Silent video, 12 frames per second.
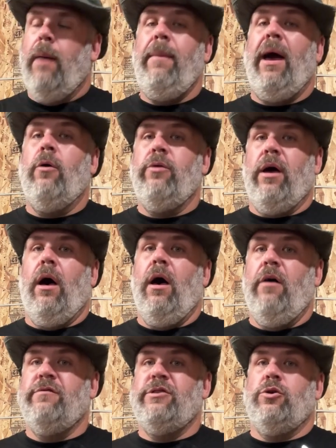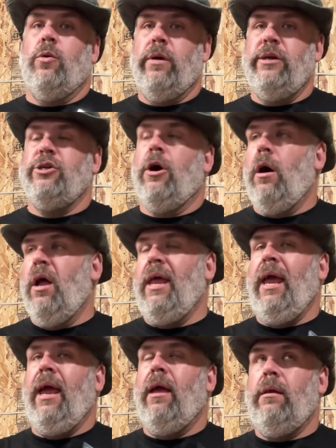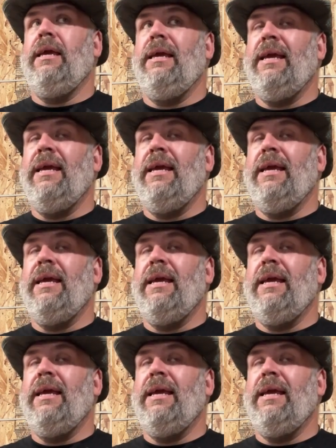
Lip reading: amount of storage on hand.